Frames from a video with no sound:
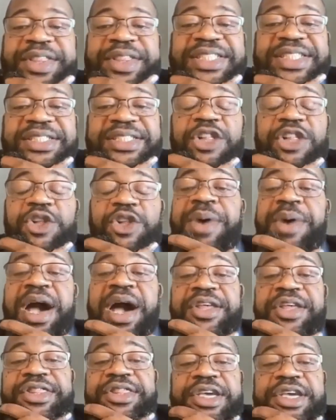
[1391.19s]
at the
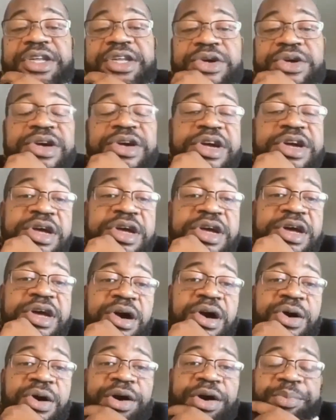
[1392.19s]
Zellerbach Theater
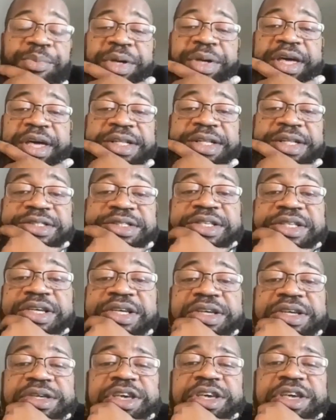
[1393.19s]
on Penn's
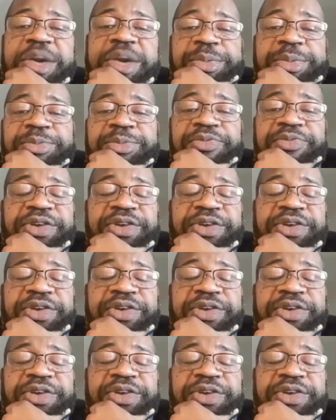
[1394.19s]
campus.